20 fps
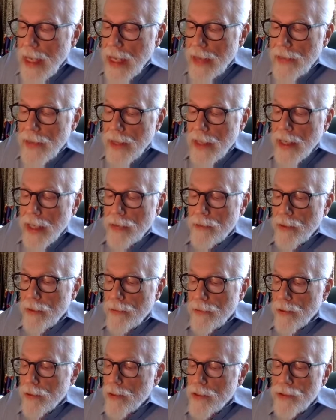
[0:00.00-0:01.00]
And then I
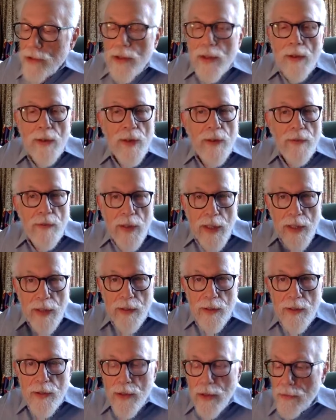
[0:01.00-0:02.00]
refers to the
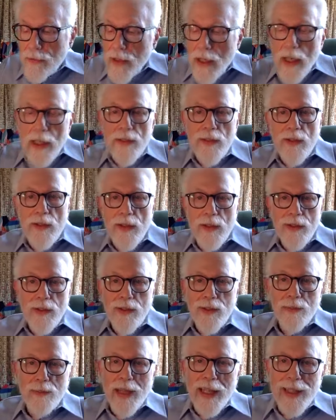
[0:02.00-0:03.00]
figures of
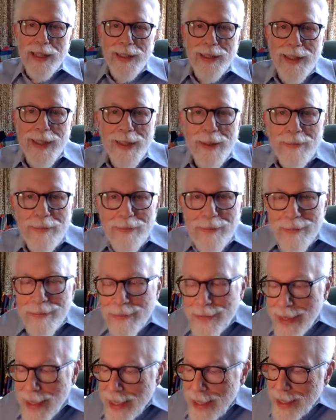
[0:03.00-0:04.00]
constants making
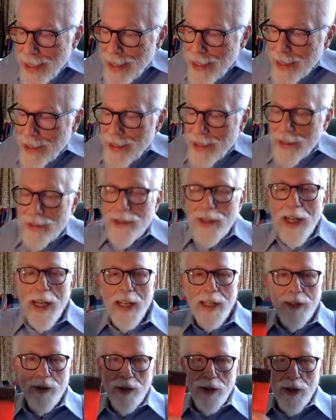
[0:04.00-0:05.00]
the, the
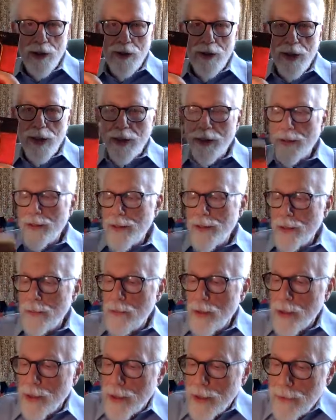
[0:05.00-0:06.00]
signs earlier in the
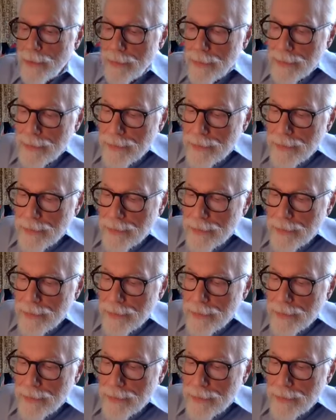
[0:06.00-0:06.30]
book.